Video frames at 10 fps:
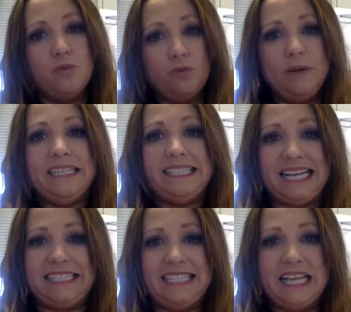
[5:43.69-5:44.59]

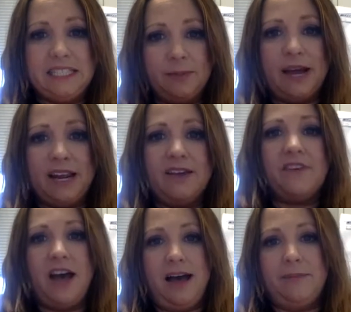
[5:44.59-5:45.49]
resist the spread of
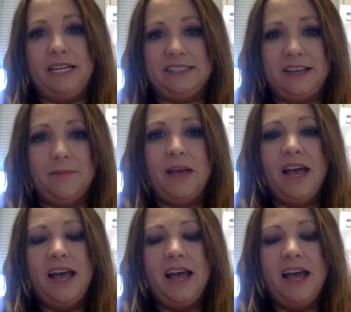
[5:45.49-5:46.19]
communism